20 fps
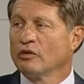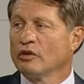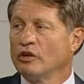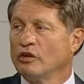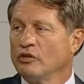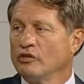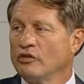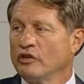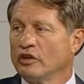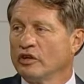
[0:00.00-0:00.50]
were
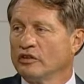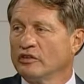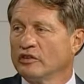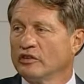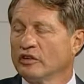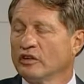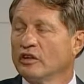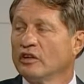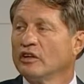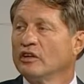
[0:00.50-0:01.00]
using it
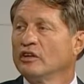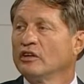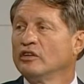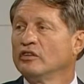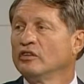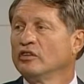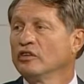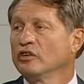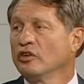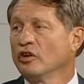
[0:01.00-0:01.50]

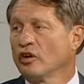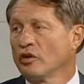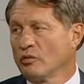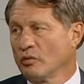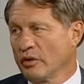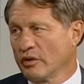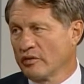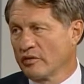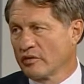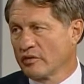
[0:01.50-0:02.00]
to cook
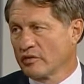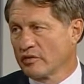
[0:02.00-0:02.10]
with.